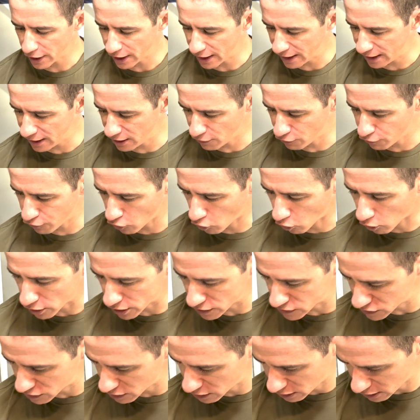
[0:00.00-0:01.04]
And of
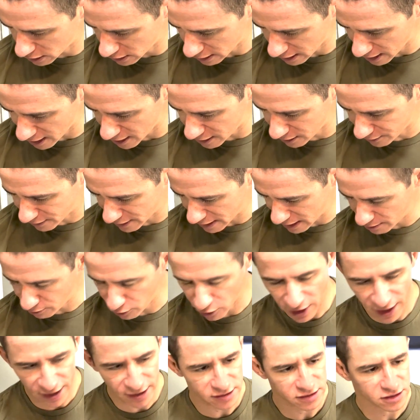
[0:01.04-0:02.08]
course, anytime you
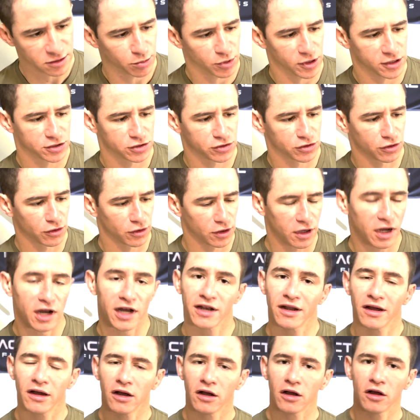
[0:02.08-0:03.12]
add a suppressor to the
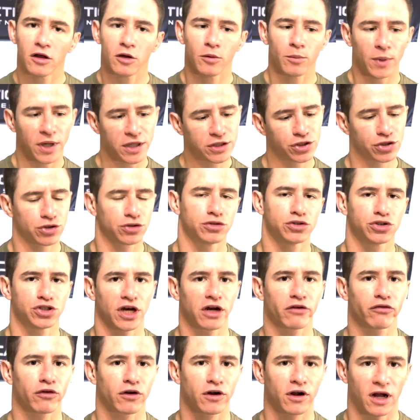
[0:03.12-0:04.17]
gun, make sure to check
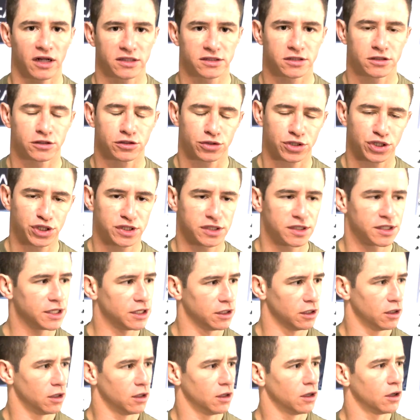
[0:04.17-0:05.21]
for concentricity
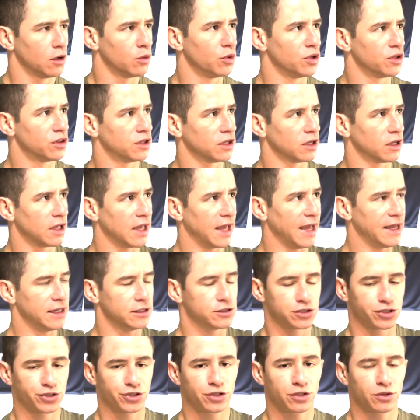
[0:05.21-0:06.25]
with the
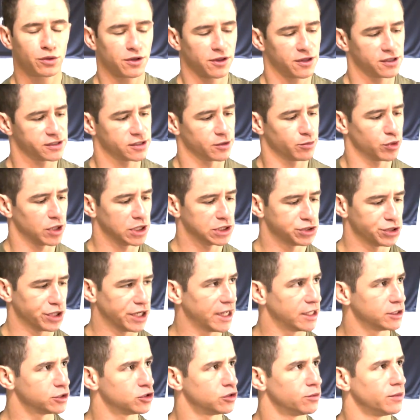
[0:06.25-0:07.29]
gauge, with the suppressor
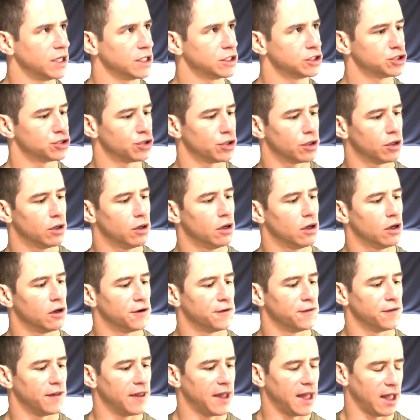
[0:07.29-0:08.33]
gauge, to make sure
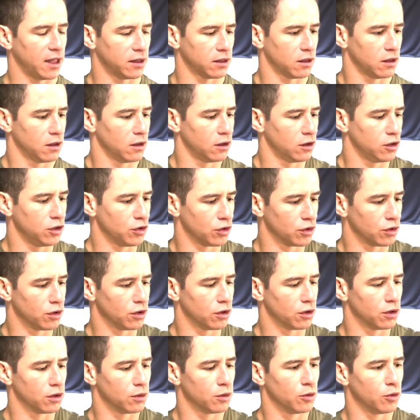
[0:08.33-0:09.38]
that
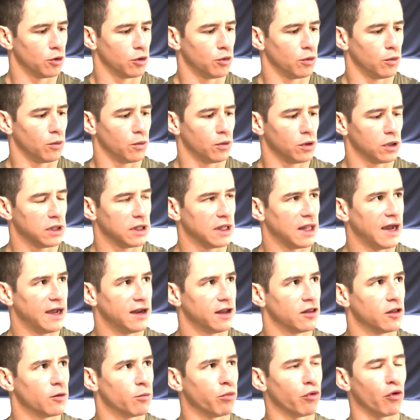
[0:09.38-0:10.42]
your line
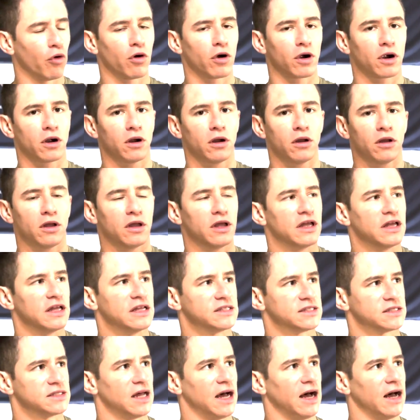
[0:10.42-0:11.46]
of the bore
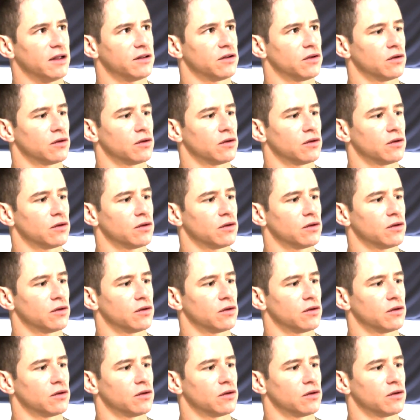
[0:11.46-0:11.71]
is not